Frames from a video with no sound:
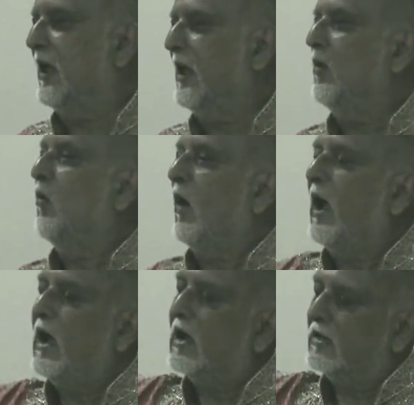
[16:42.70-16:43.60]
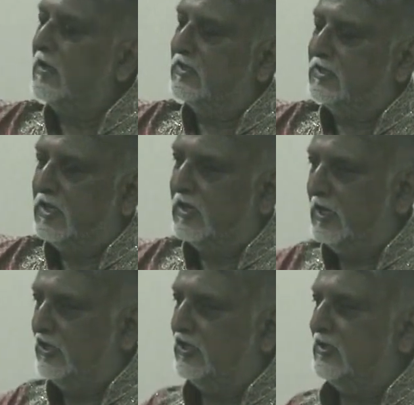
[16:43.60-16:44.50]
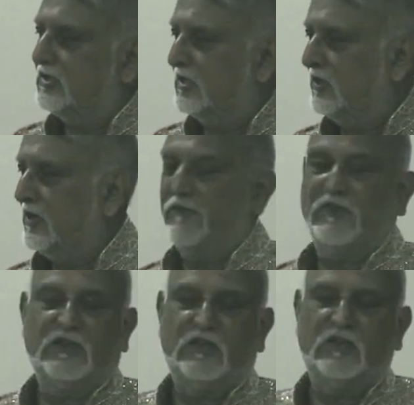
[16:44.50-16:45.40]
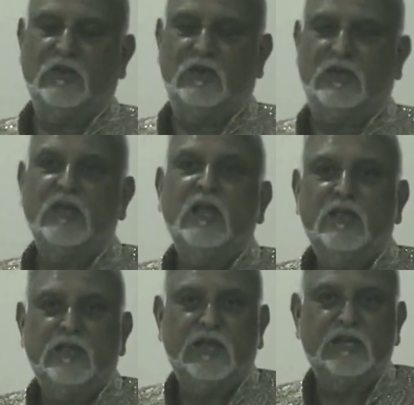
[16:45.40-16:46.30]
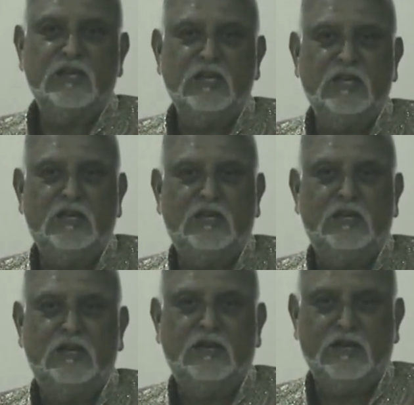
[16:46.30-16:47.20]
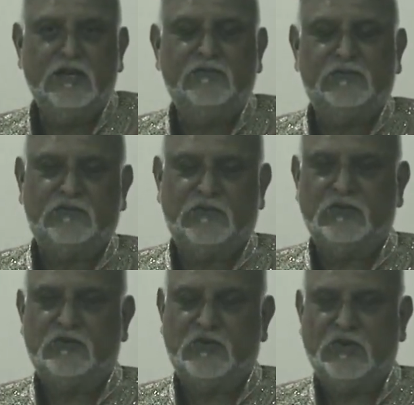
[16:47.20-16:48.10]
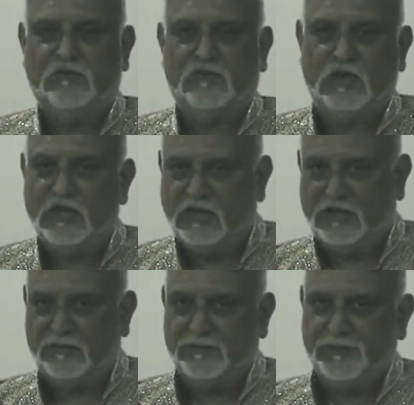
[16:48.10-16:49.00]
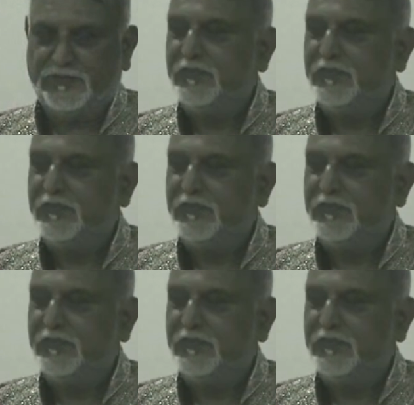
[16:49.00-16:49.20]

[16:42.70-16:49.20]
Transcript: in hell, why are there sick nations in the new heaven and the new earth that need leaves for the tree of the healing?